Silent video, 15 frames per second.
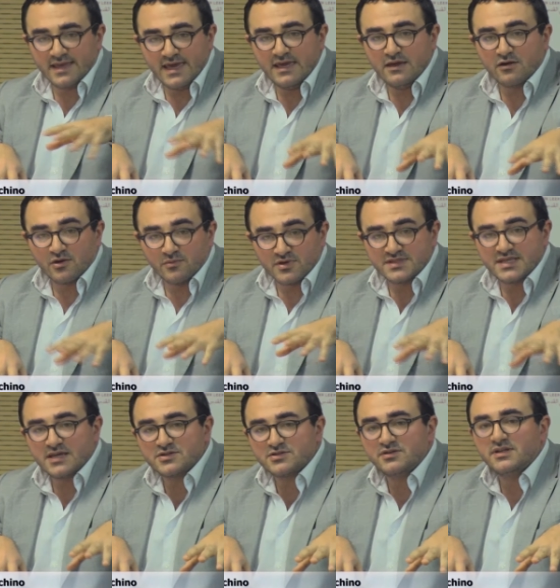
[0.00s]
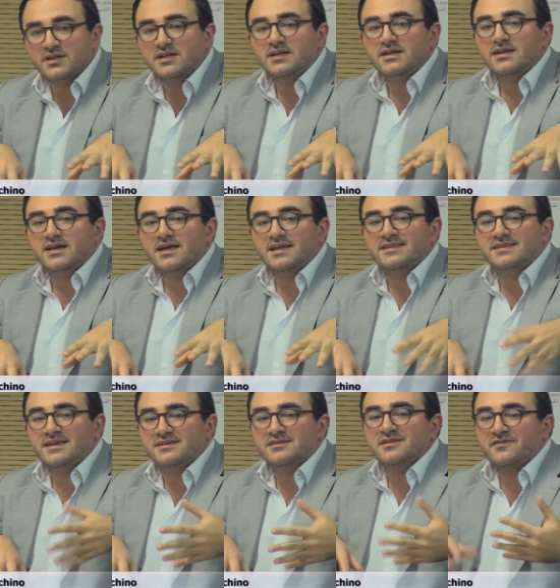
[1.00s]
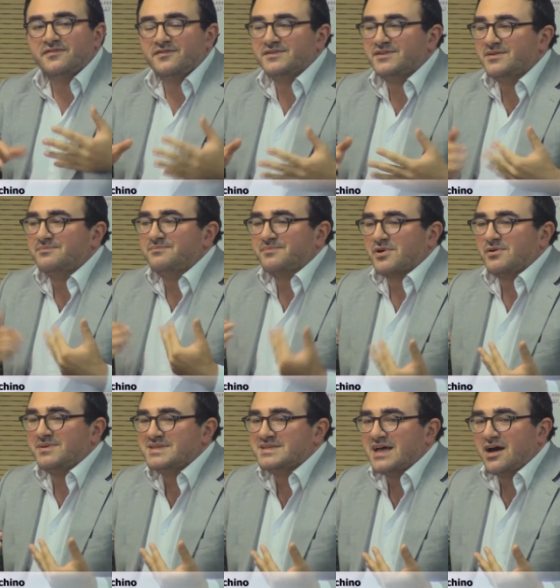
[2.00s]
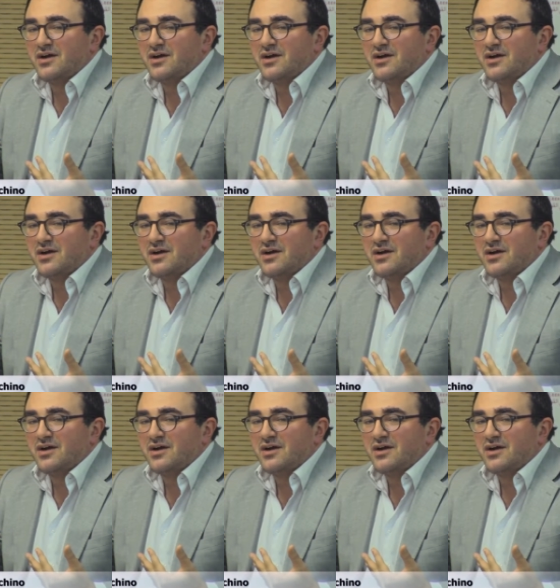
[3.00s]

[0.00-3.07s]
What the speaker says: gay or homosexual, and then the problem is,